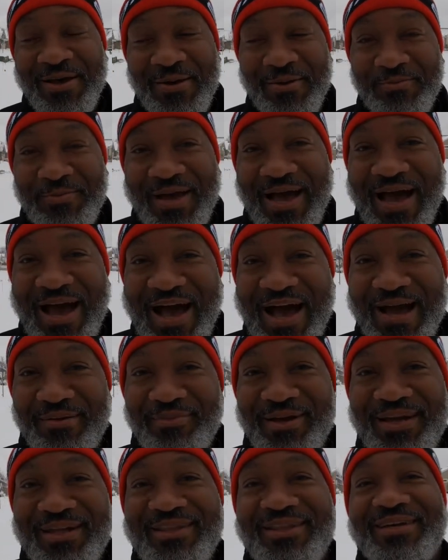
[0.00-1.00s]
behind
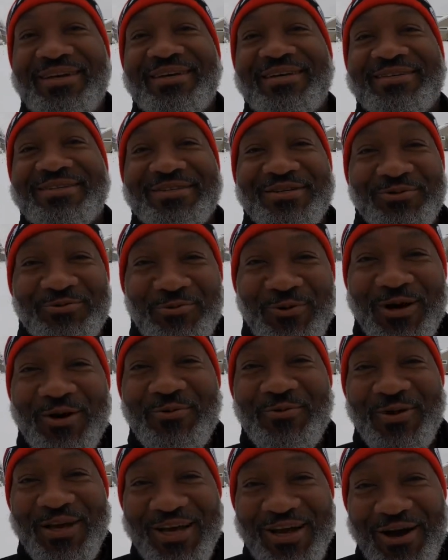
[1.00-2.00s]
me, this is what
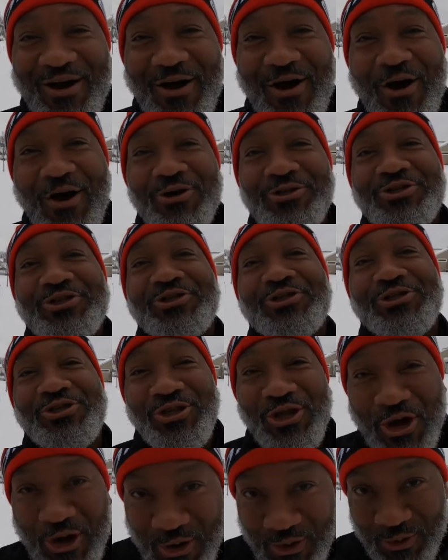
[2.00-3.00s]
we call
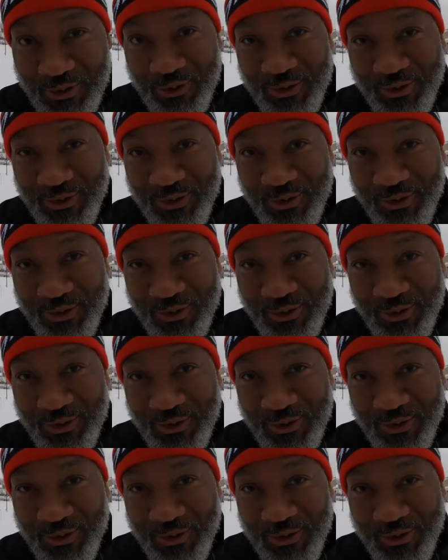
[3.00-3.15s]
snow.